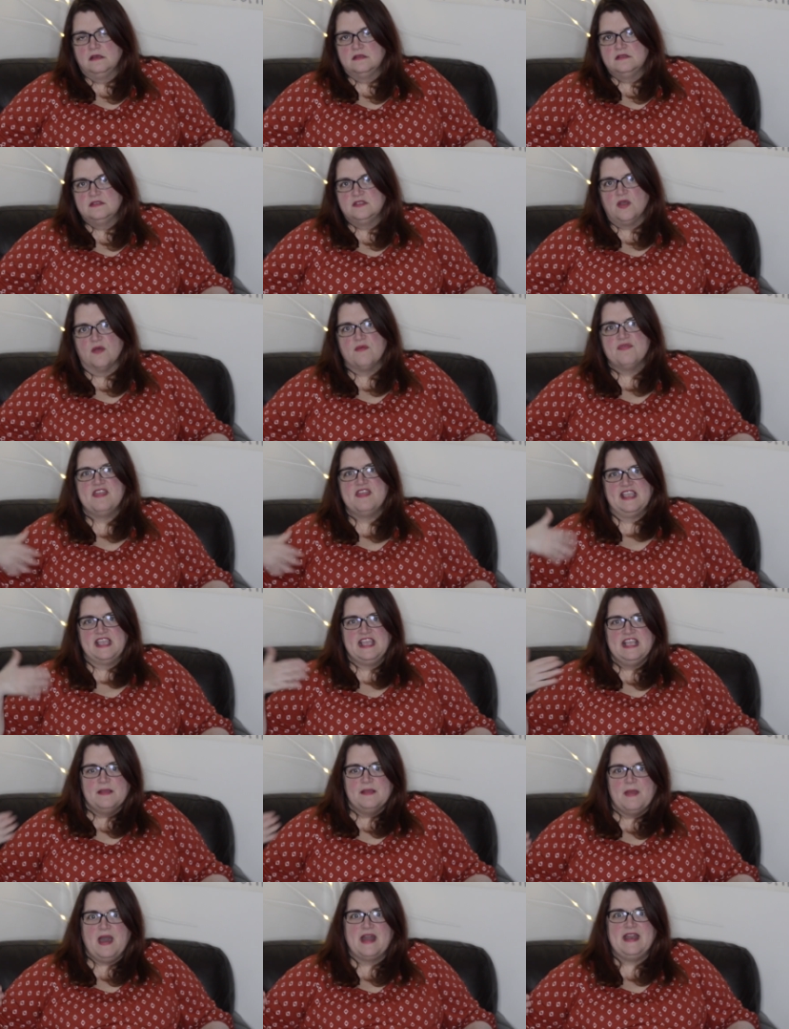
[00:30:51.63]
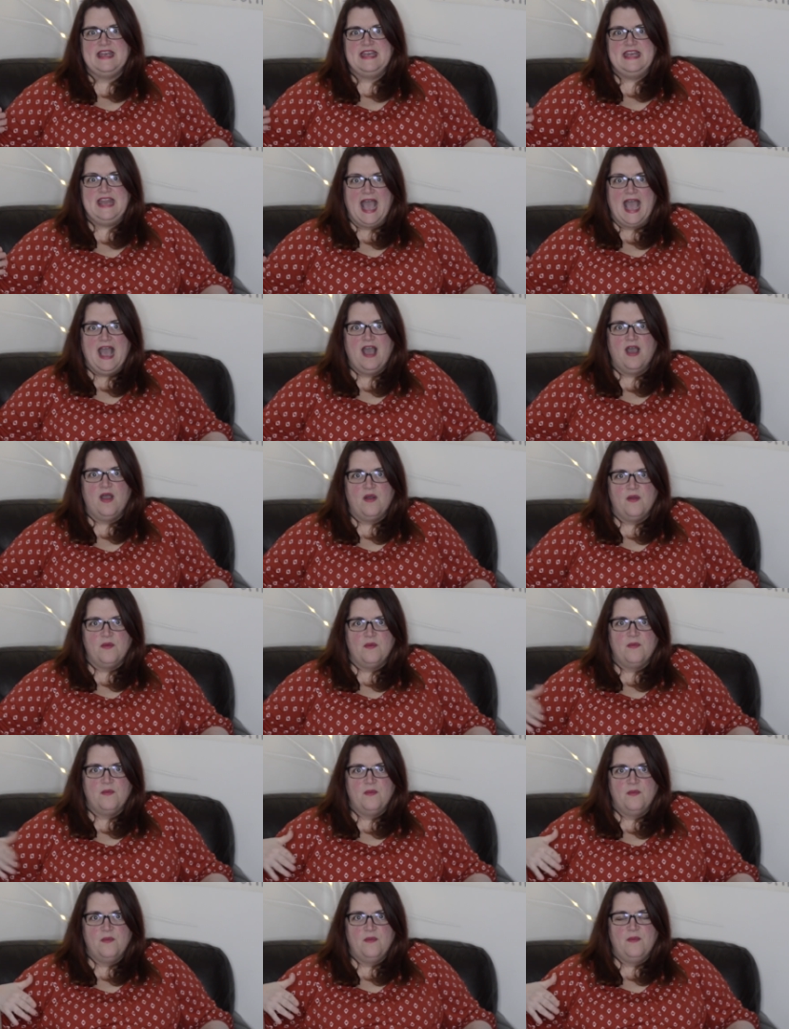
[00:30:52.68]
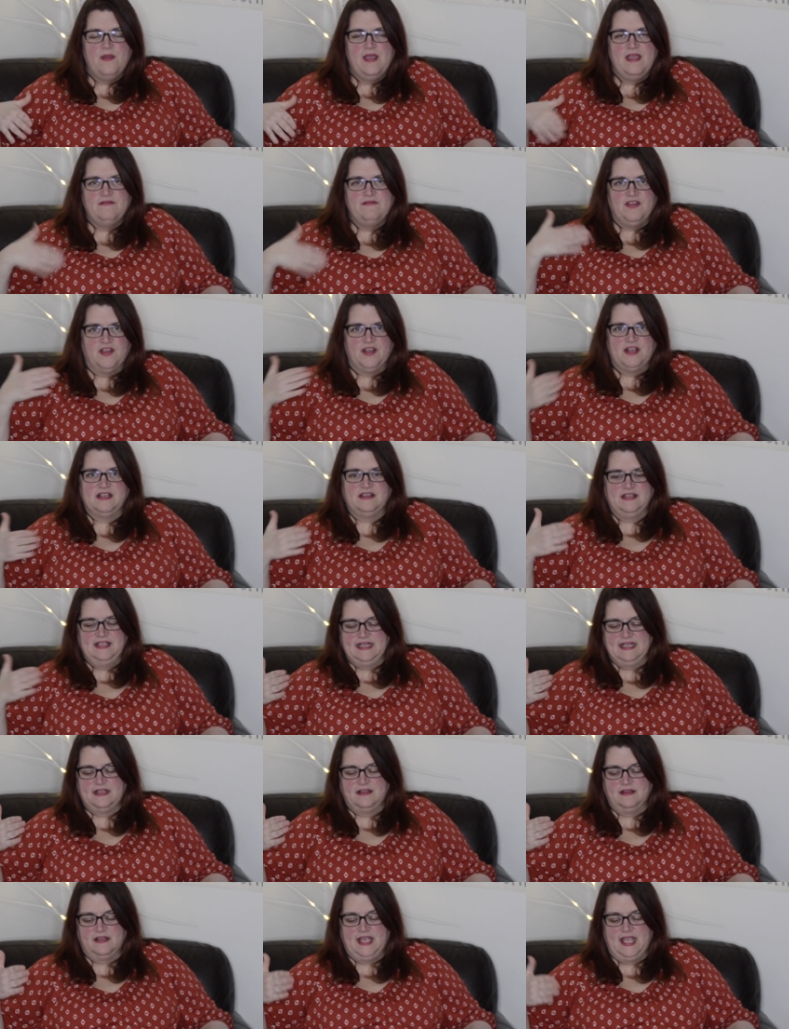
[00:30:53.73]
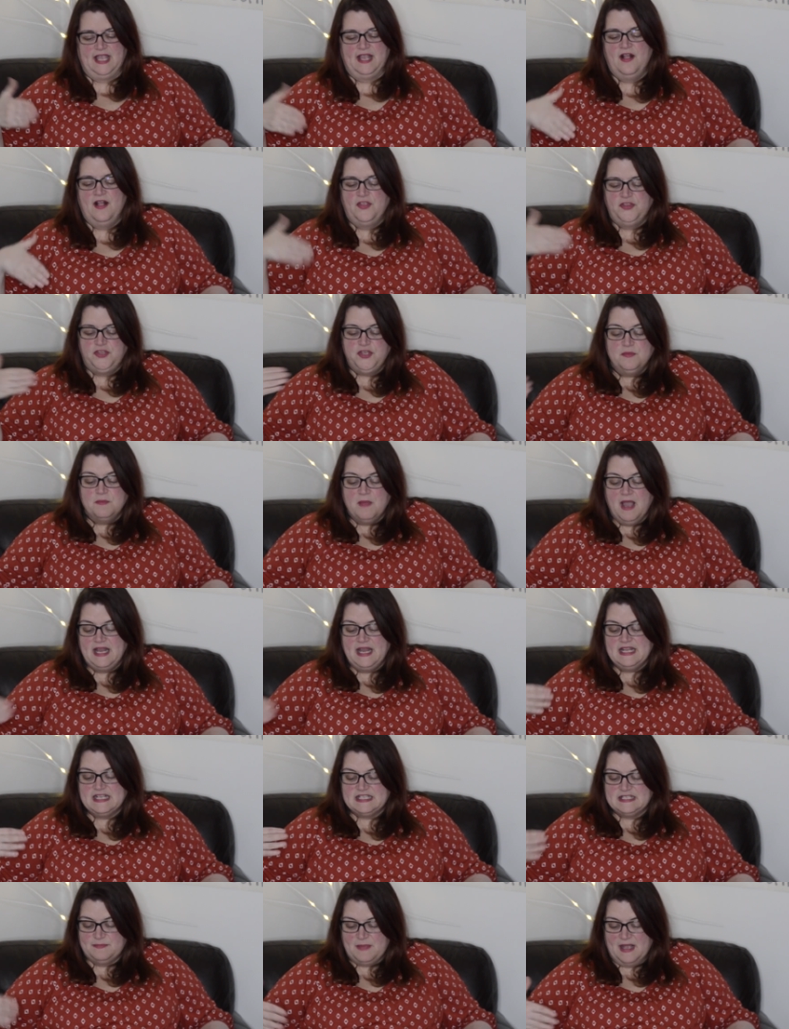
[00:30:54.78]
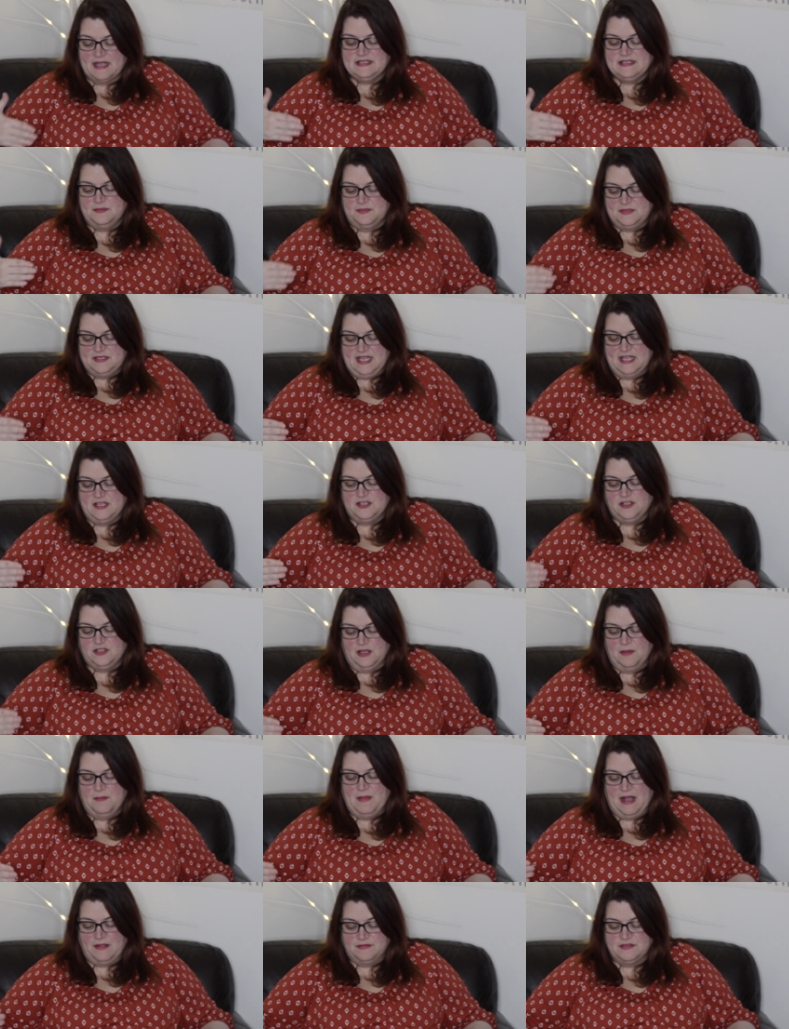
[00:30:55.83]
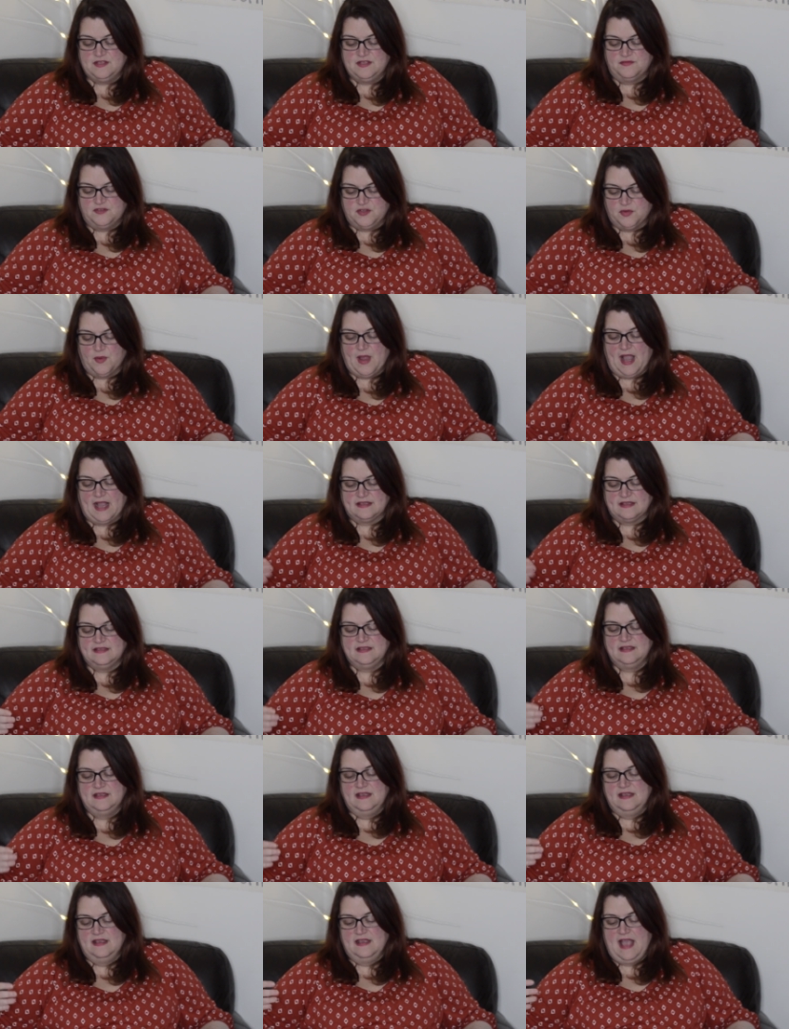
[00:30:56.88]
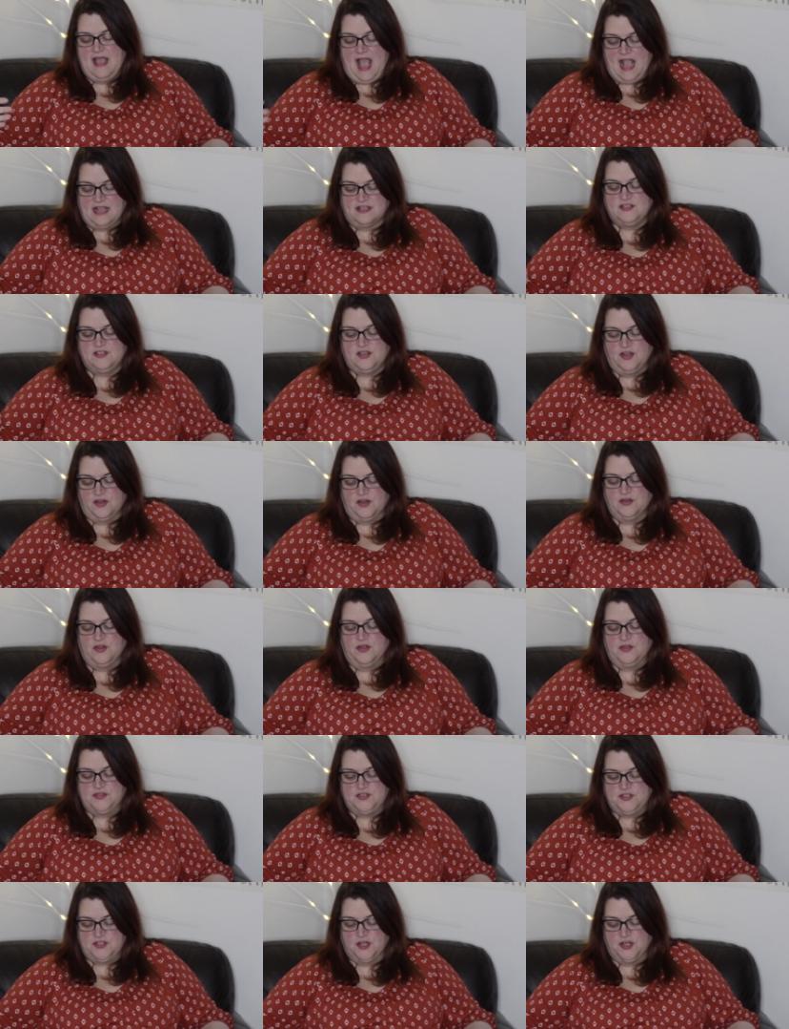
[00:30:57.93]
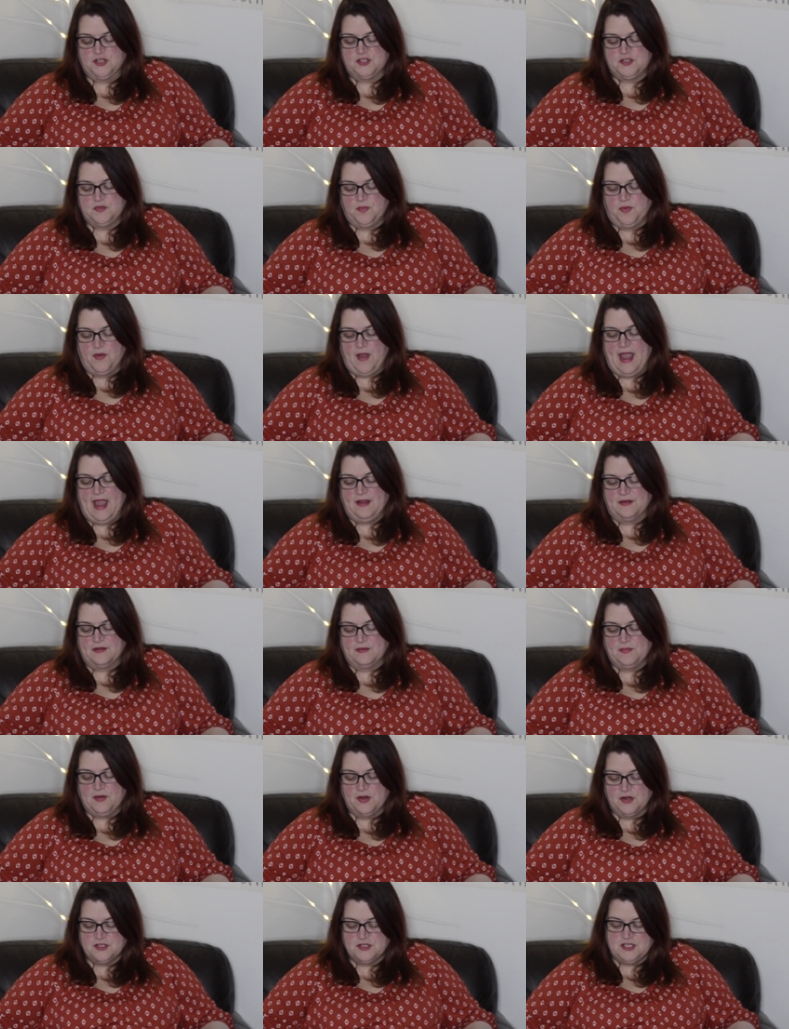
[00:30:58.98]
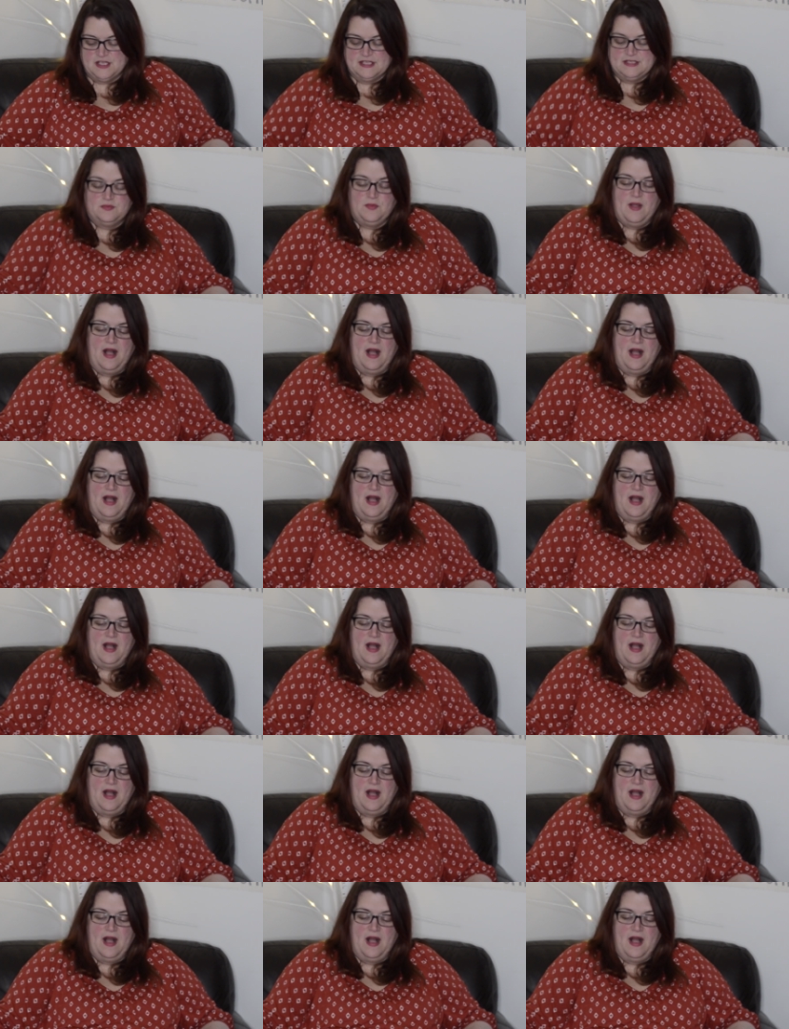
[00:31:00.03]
So thinking about it now, very clinically, you might expect substantial amounts of direct external search prior to purchase.